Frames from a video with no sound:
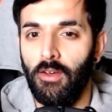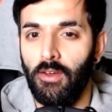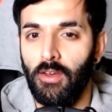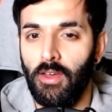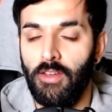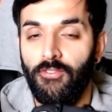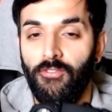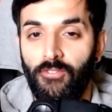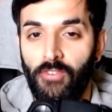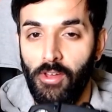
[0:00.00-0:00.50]

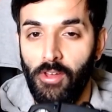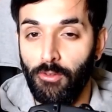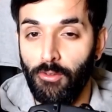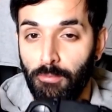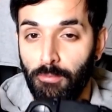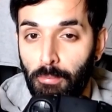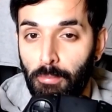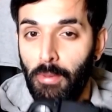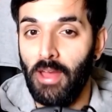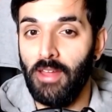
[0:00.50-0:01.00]
It feels
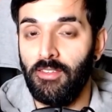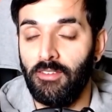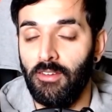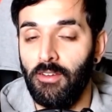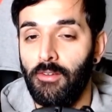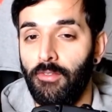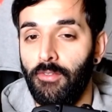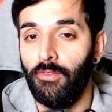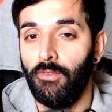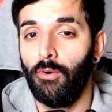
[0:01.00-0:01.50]
better
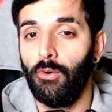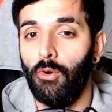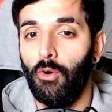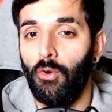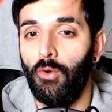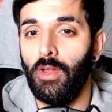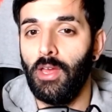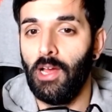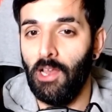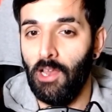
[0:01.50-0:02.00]
than the
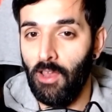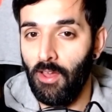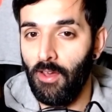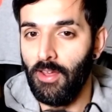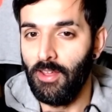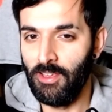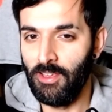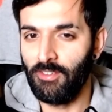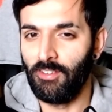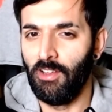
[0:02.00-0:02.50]
Hori. It
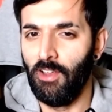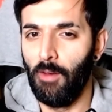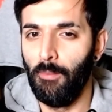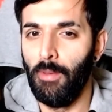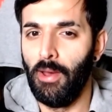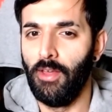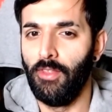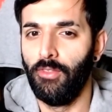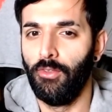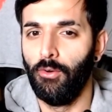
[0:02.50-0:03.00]
is a lot
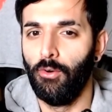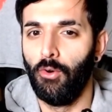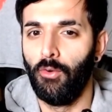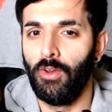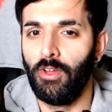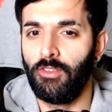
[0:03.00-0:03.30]
better than the Hori.